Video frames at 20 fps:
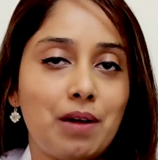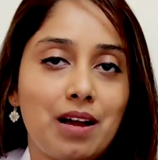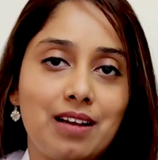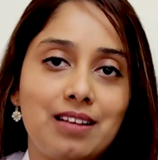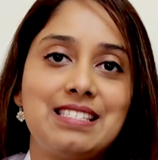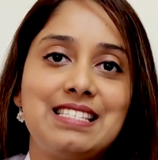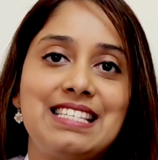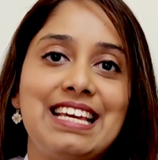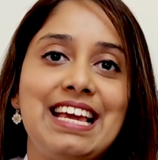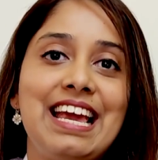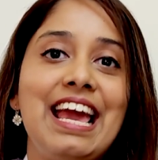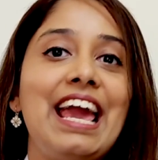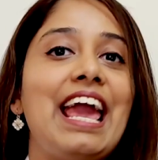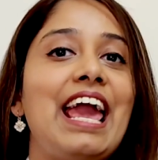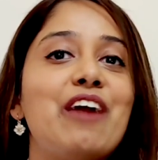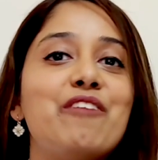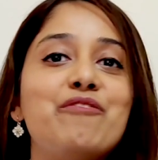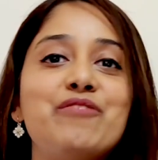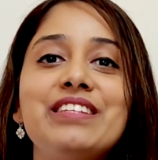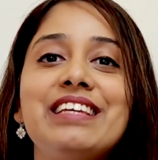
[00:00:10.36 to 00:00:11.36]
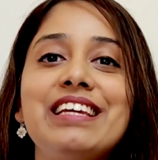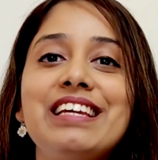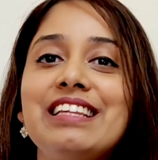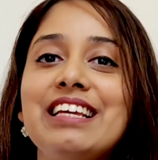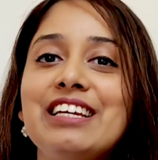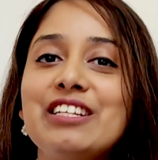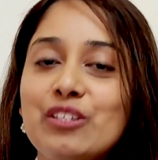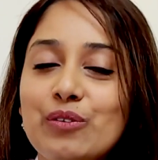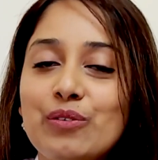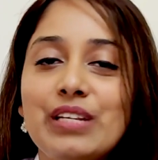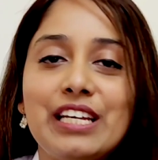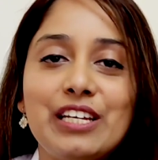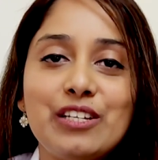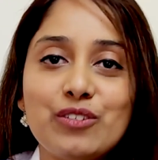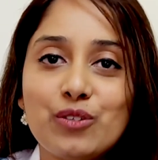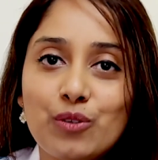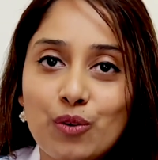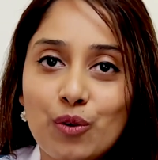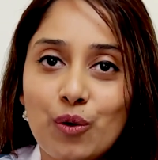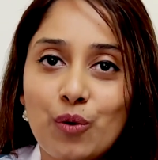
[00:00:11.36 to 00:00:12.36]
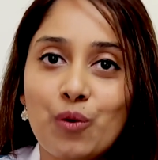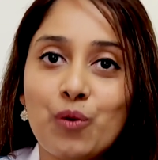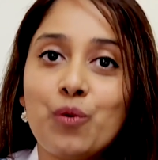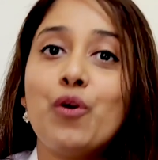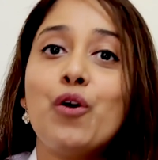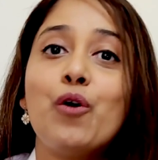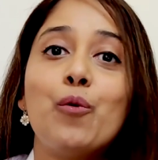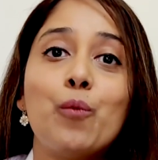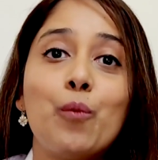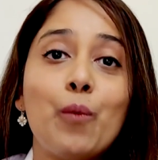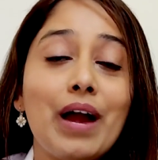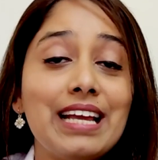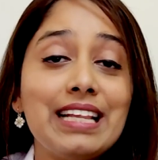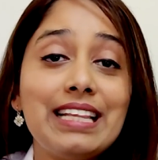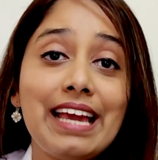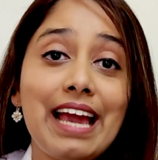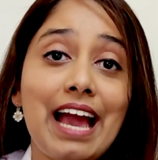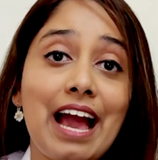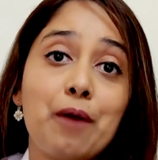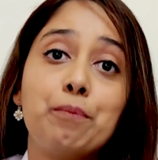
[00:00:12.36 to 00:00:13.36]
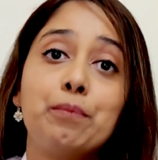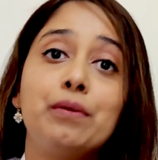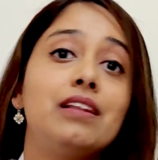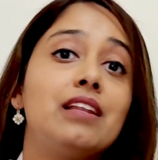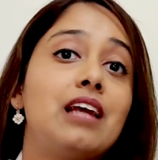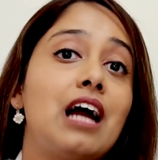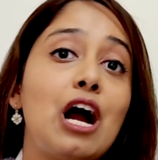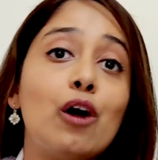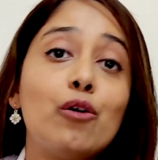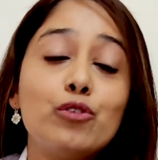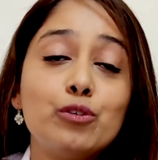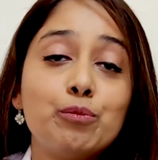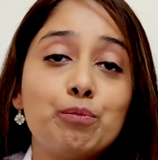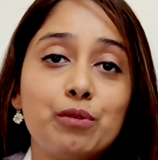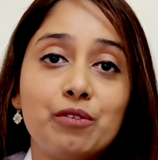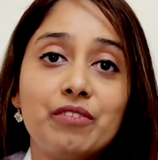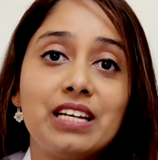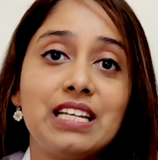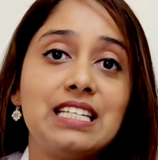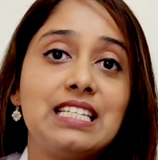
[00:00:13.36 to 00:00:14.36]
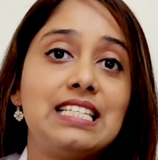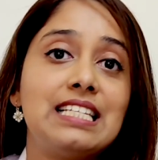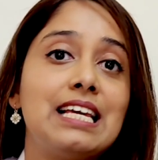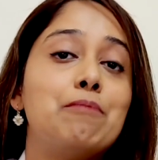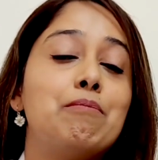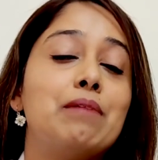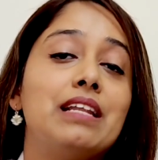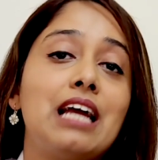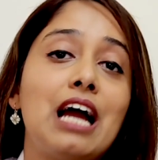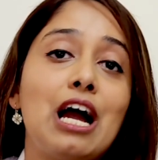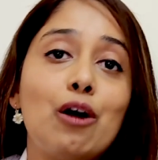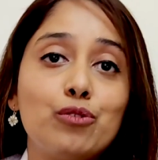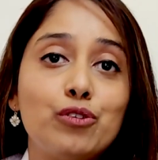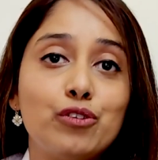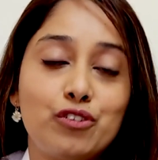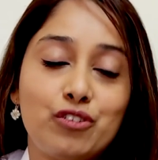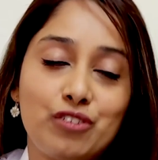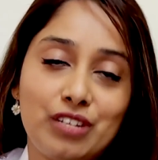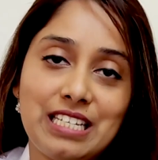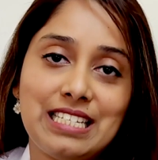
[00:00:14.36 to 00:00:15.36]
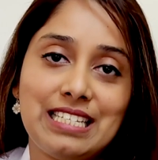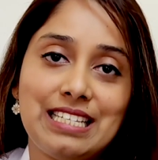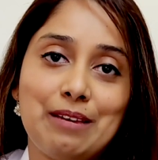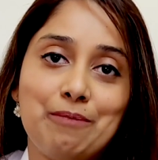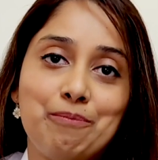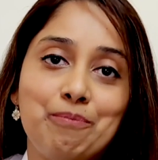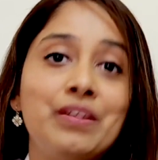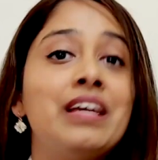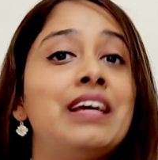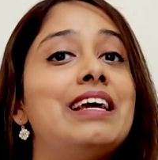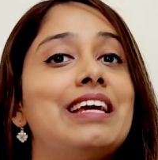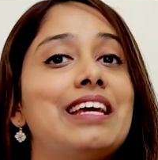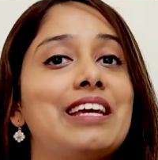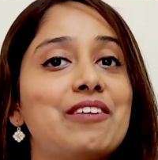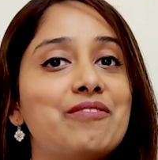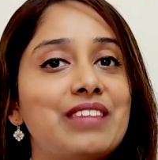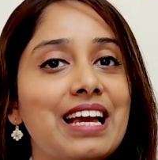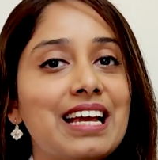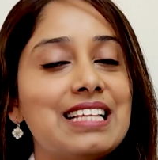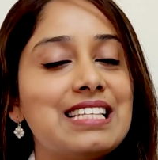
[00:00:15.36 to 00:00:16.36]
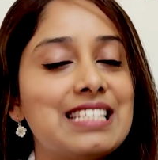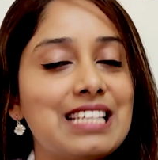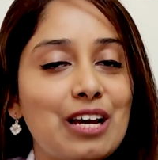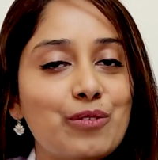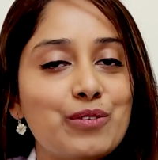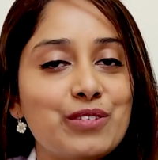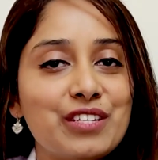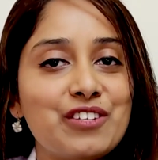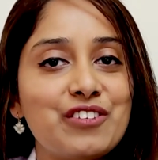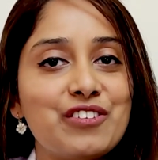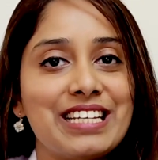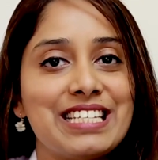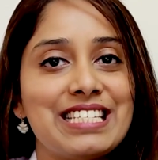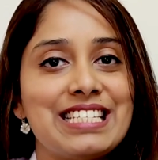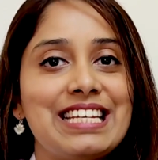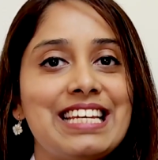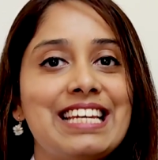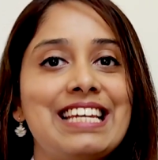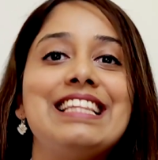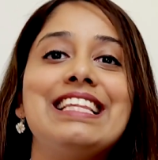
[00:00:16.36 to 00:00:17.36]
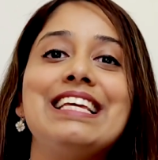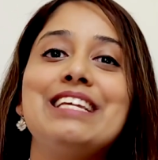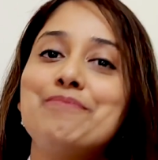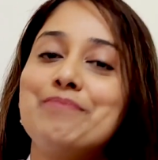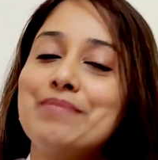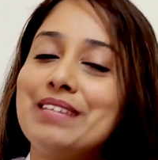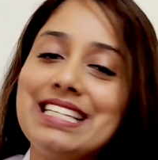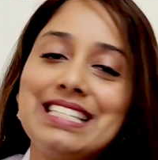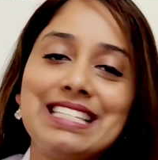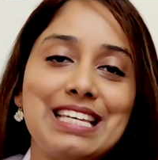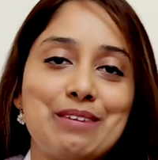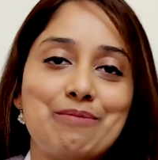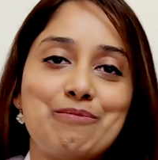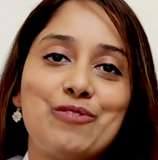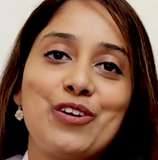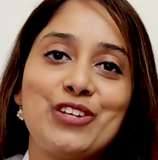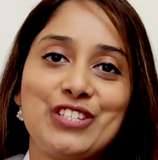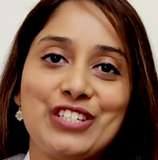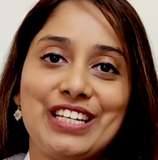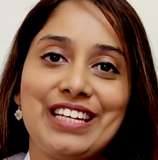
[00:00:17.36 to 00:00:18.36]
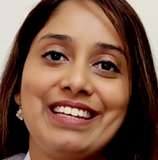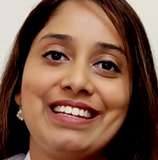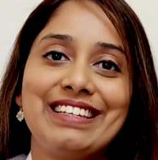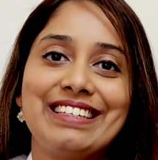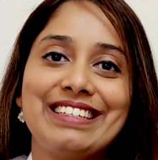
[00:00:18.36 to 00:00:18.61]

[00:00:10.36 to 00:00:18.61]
marks. Everything that you need to know, why they happen, how to prevent them and how to treat them. If that sounds interesting, then please keep watching.